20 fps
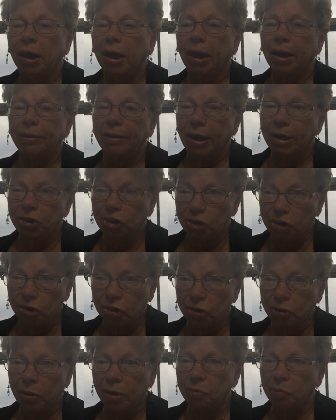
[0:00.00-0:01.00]
and that's
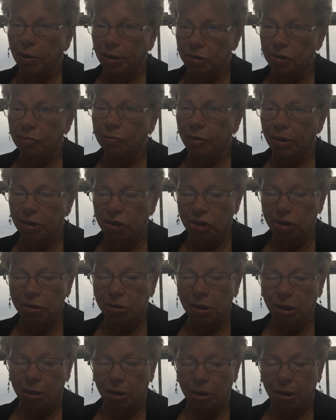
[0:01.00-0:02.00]
due at reservation
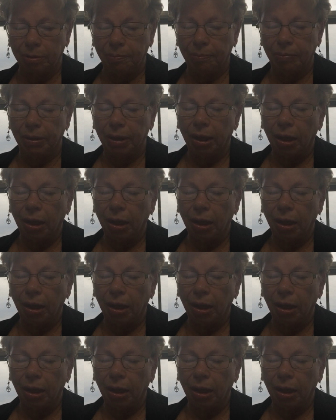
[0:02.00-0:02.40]
time,